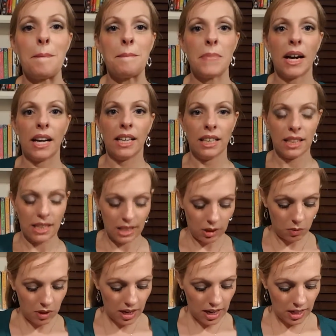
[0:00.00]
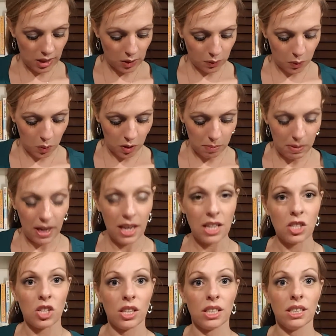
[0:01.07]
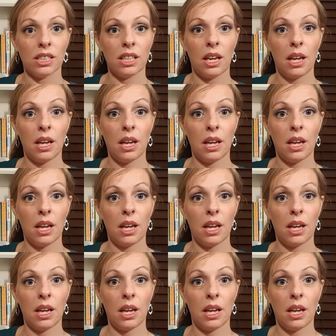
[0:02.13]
But this one has 4 pages.